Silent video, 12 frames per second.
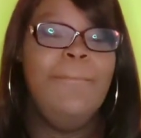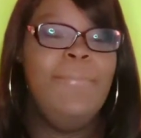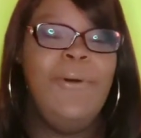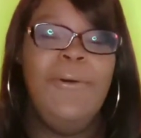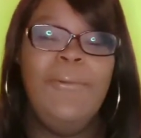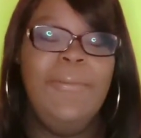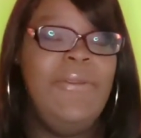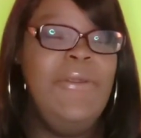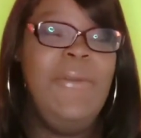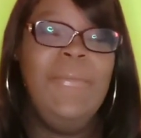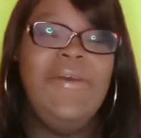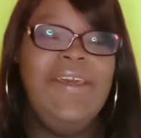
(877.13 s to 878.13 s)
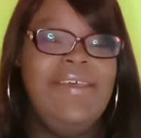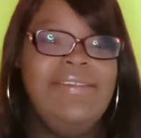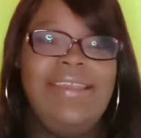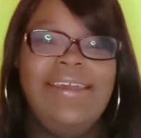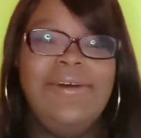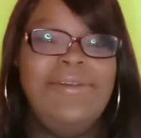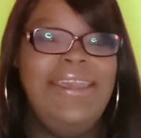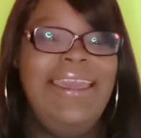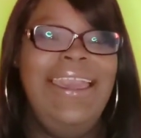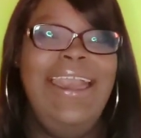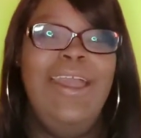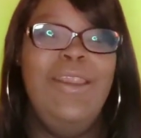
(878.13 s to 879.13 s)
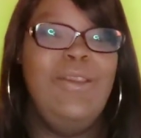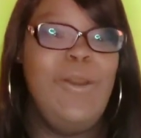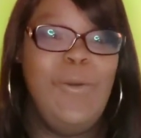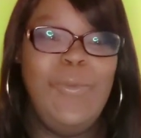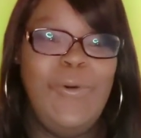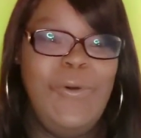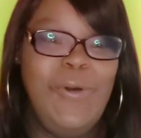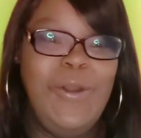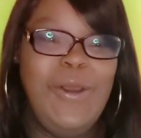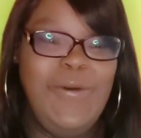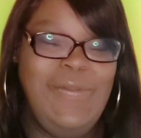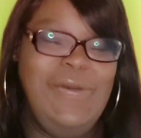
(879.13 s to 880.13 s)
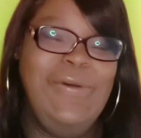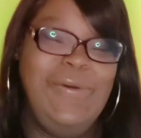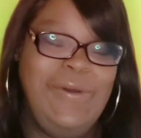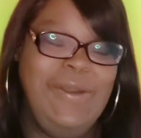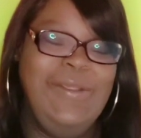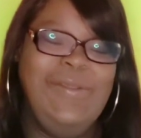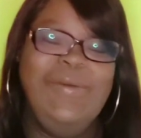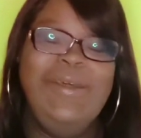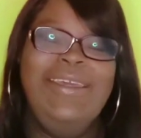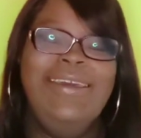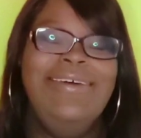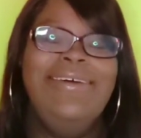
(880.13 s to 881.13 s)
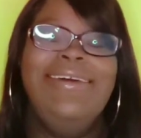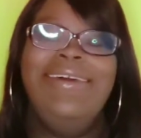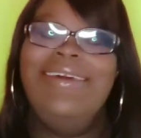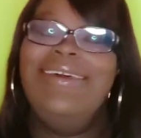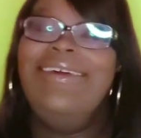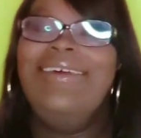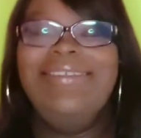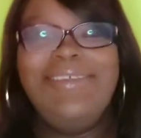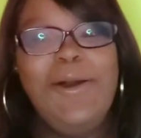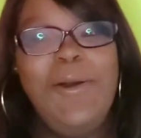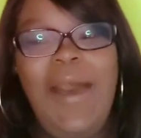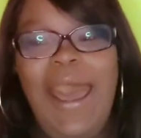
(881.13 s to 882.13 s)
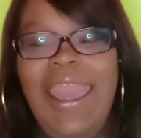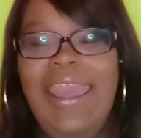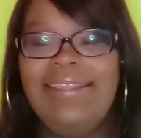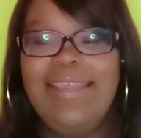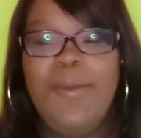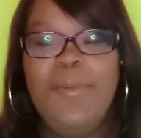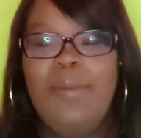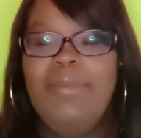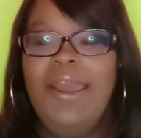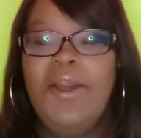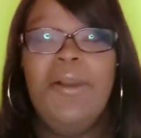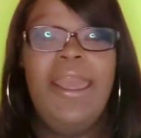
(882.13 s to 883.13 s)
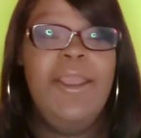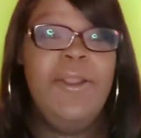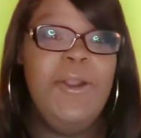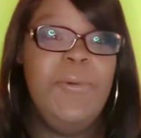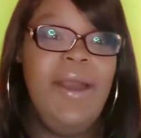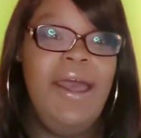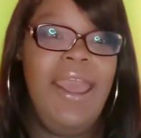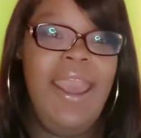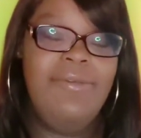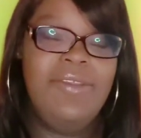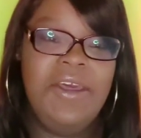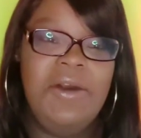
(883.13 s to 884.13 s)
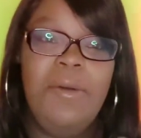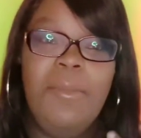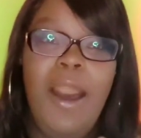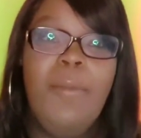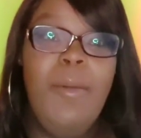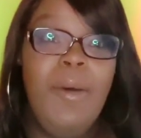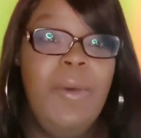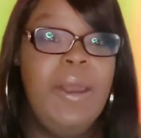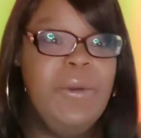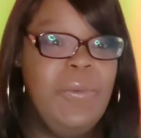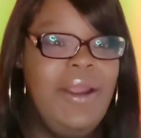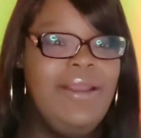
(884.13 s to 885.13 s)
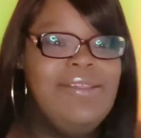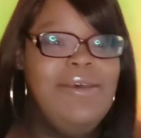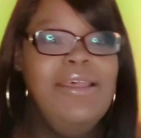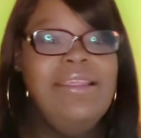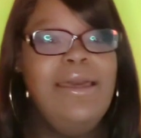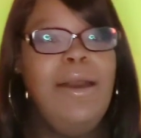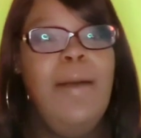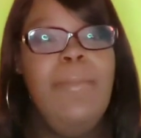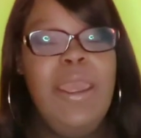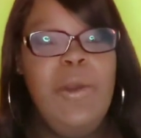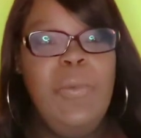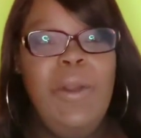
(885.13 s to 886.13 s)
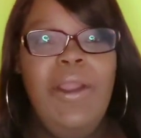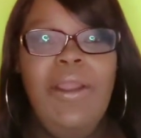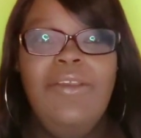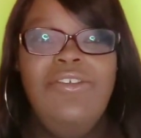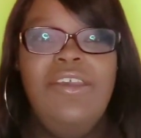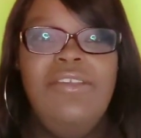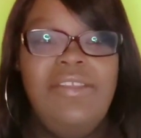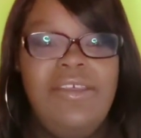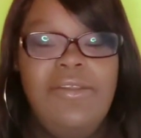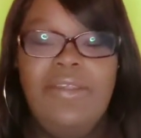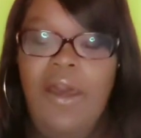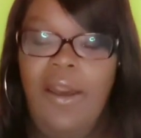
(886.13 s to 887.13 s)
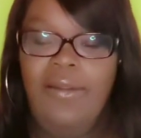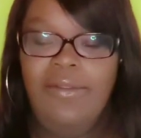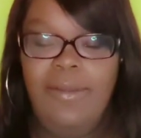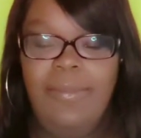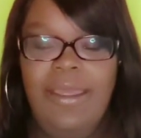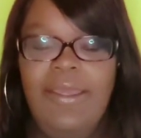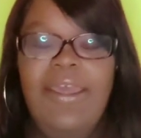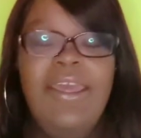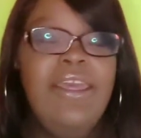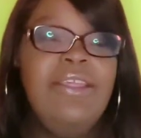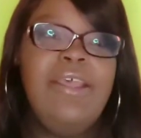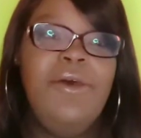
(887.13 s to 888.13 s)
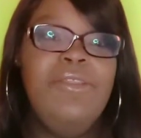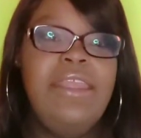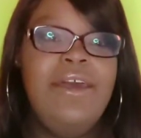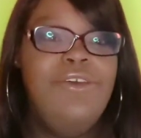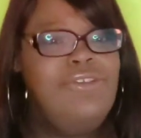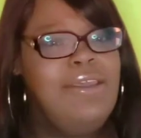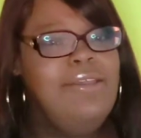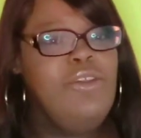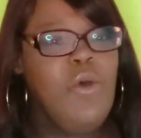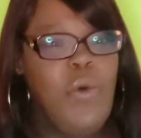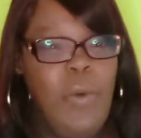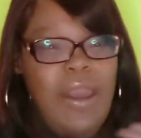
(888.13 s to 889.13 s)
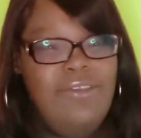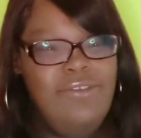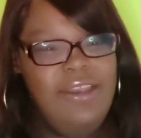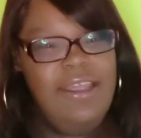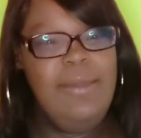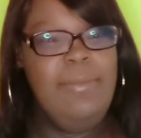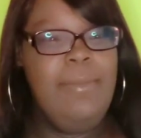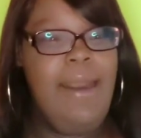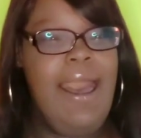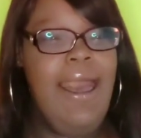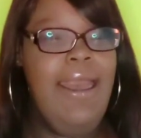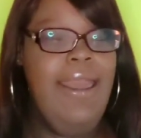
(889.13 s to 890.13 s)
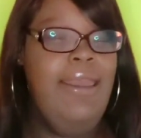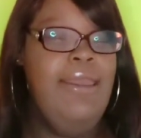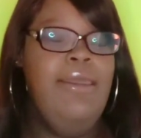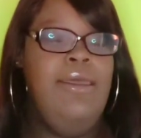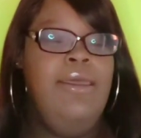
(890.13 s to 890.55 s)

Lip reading: Boom, because they don't need no more of their orders. But yeah, so So as I'm like, okay, girl, well, I have to go. I'm on my way to work. So I'm at work. She's still talking to me. So now she's questioning my,